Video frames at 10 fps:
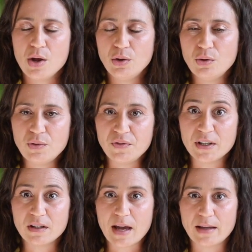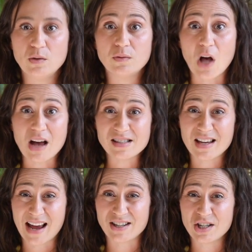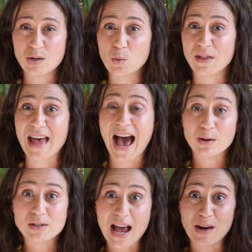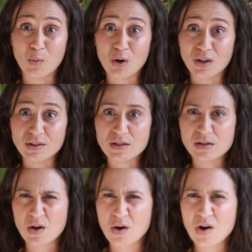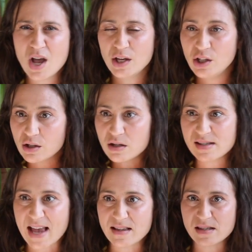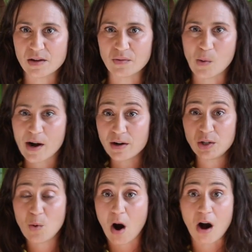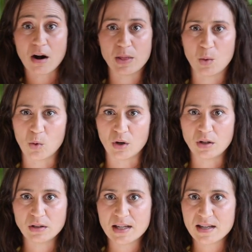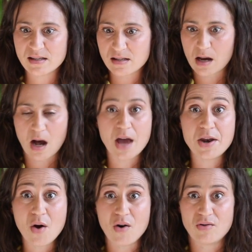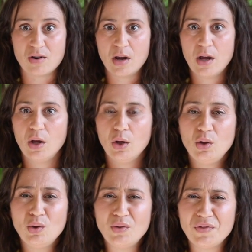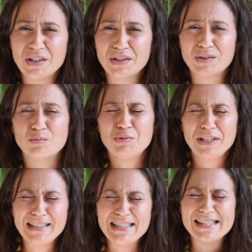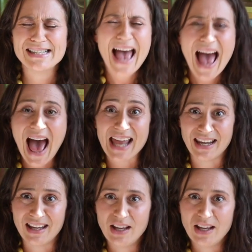You feel like you've lost connection with the outside world. So your sense of where you are in the world is unknown. You feel really sad.